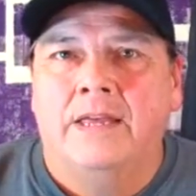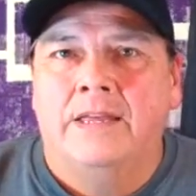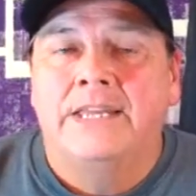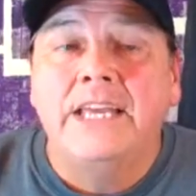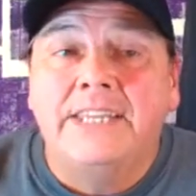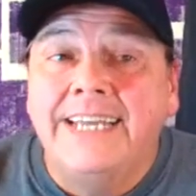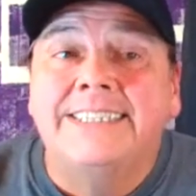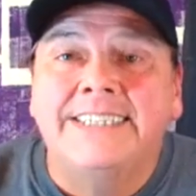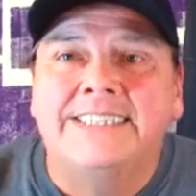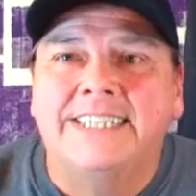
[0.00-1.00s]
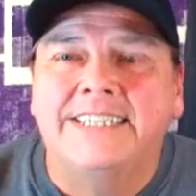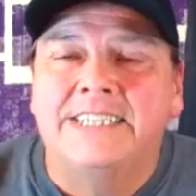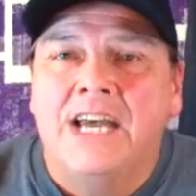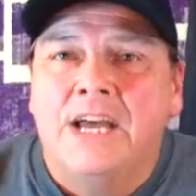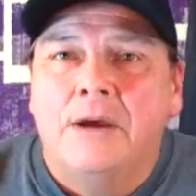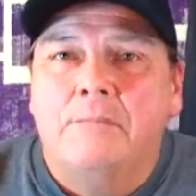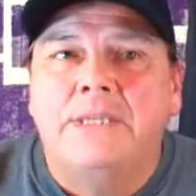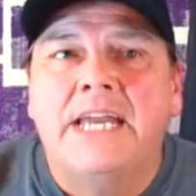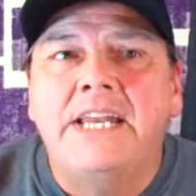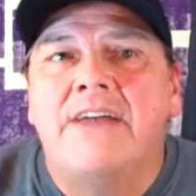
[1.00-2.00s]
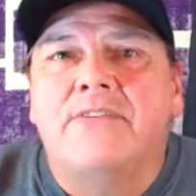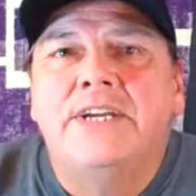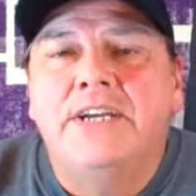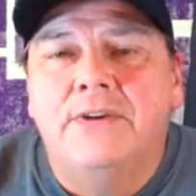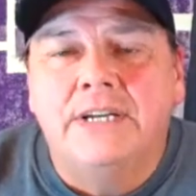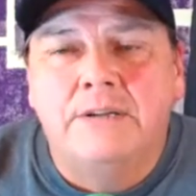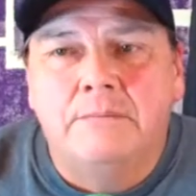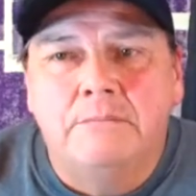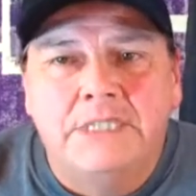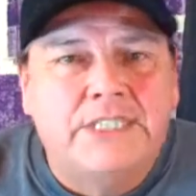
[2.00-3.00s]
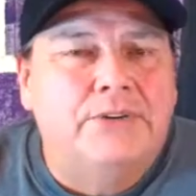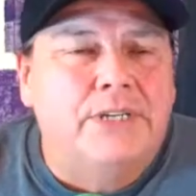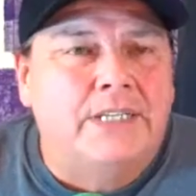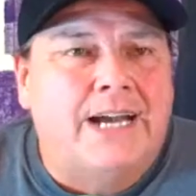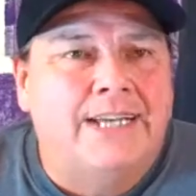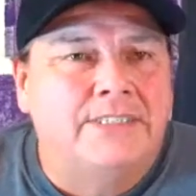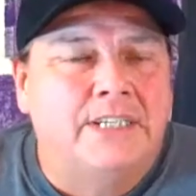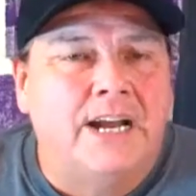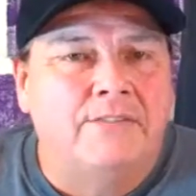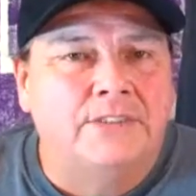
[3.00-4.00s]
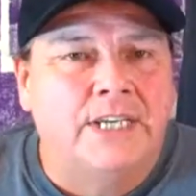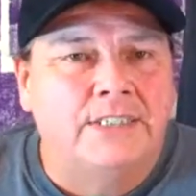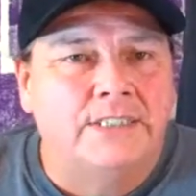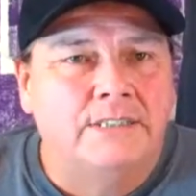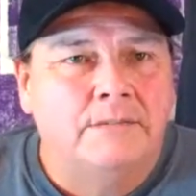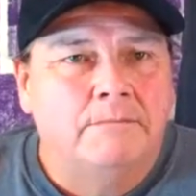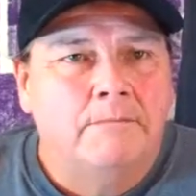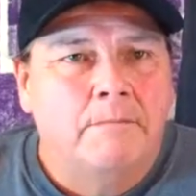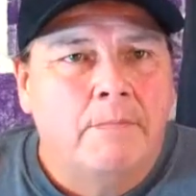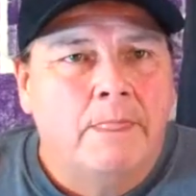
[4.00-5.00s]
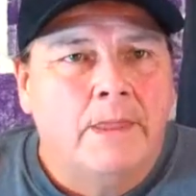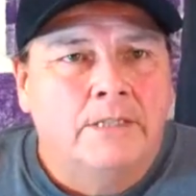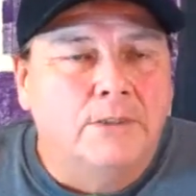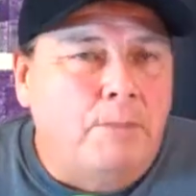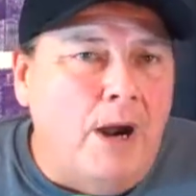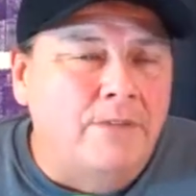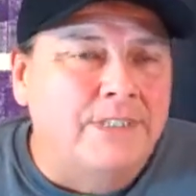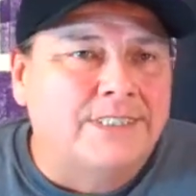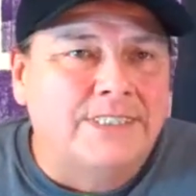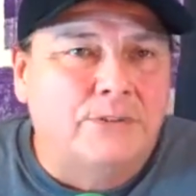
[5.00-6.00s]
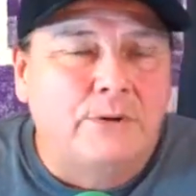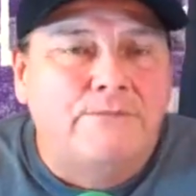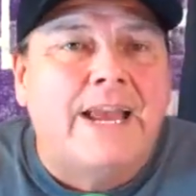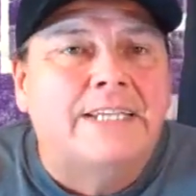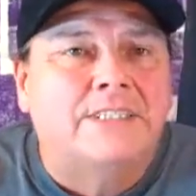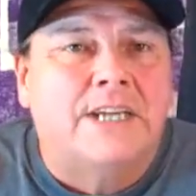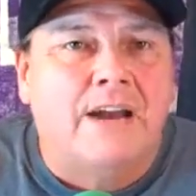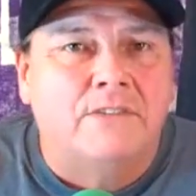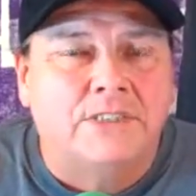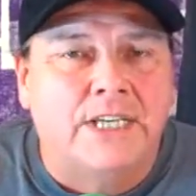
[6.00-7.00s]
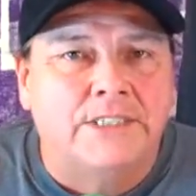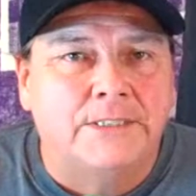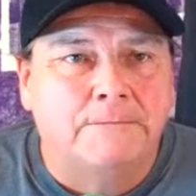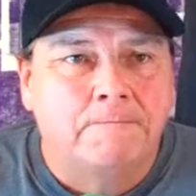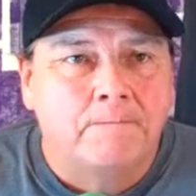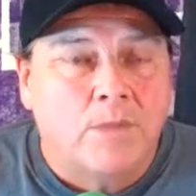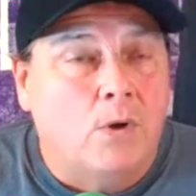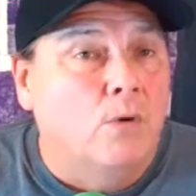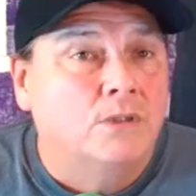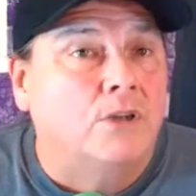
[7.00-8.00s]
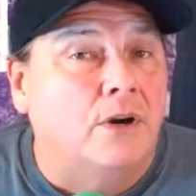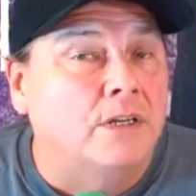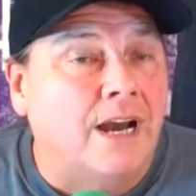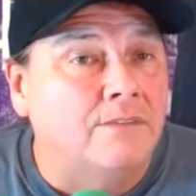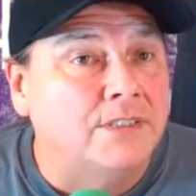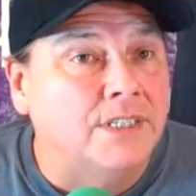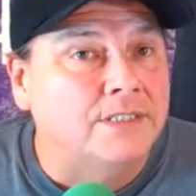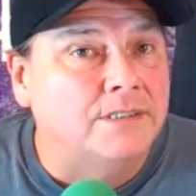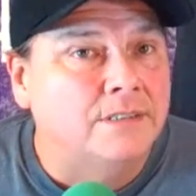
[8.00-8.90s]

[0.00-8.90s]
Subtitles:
They think these things, but they never hear it materialize in a conversation. So part of this is to advance a conversation or start a conversation.